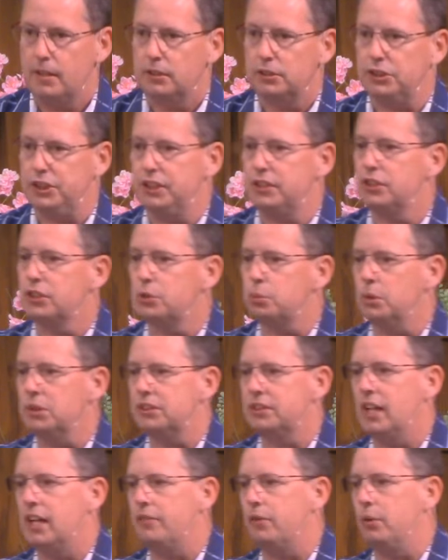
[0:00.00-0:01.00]
Jesus
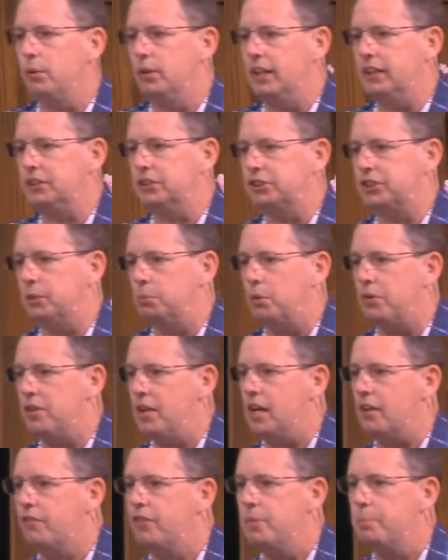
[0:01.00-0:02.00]
wants to have a relationship with
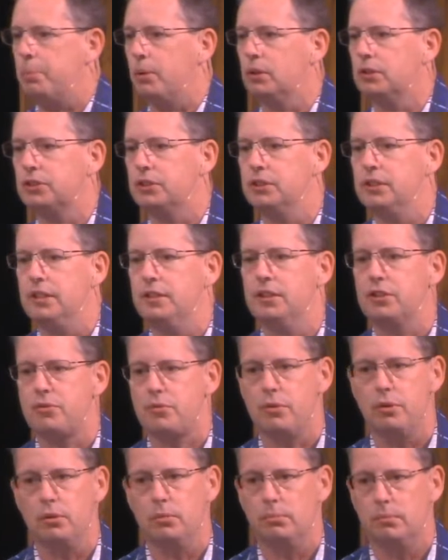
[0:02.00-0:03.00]
every person in this
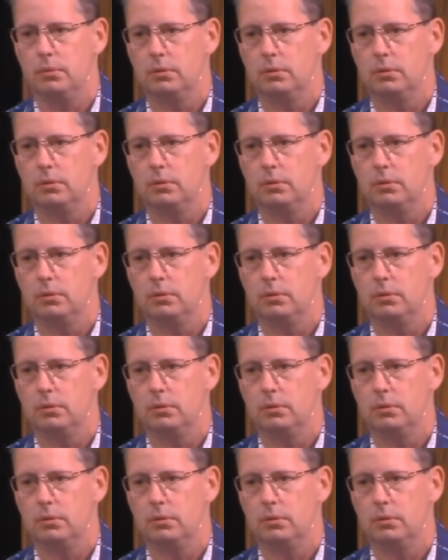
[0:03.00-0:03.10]
room